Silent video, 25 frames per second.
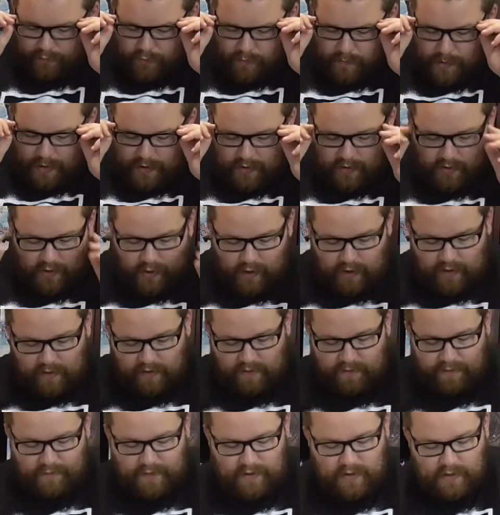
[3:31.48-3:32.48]
better start, and I
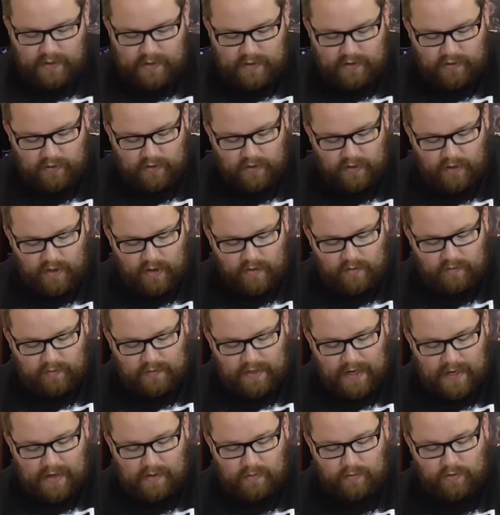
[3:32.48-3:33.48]
feel like it's going to go
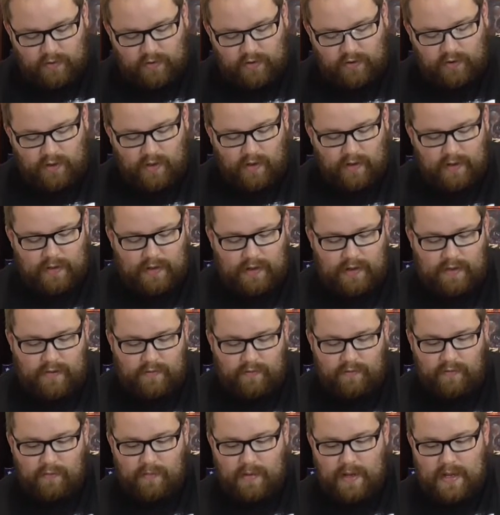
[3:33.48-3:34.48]
down slightly
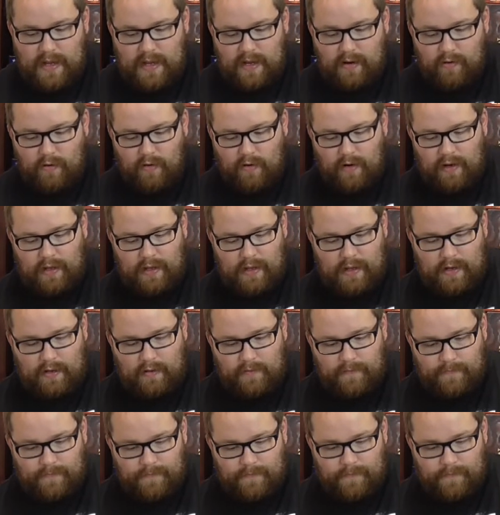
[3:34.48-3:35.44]
from here on in,